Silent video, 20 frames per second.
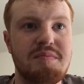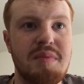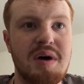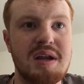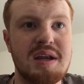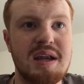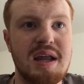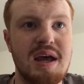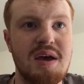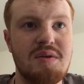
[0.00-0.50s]

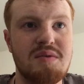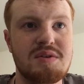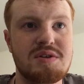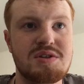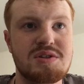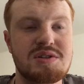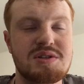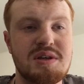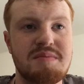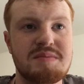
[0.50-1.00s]
Monday,
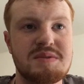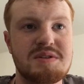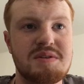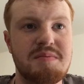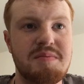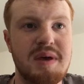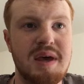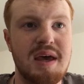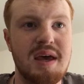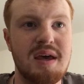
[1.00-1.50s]
which seems
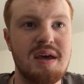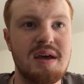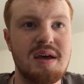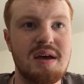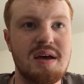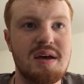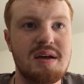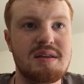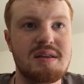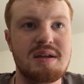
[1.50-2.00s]
to be
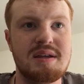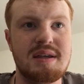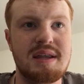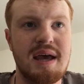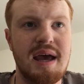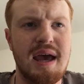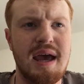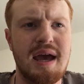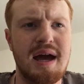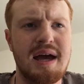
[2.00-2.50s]
the
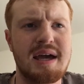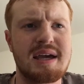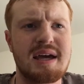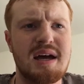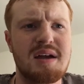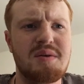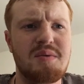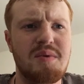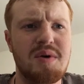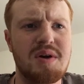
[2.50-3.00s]
day I
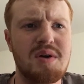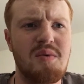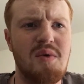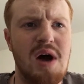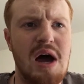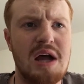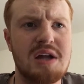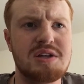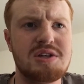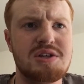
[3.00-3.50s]
kind of want to
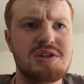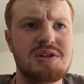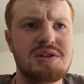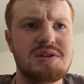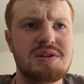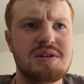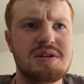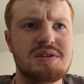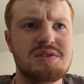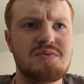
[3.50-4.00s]

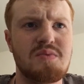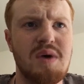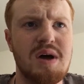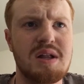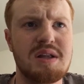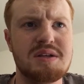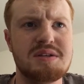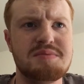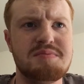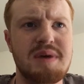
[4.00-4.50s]
watch, as
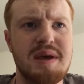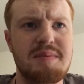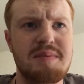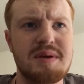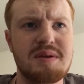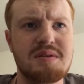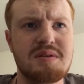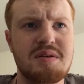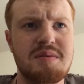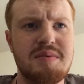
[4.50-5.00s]
well as
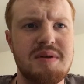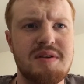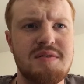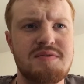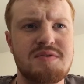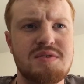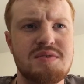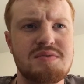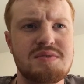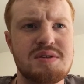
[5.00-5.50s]
maybe a little bit
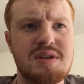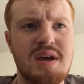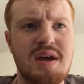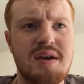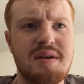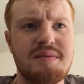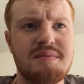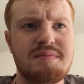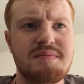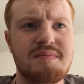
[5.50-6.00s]
of
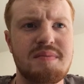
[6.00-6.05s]
Tuesday.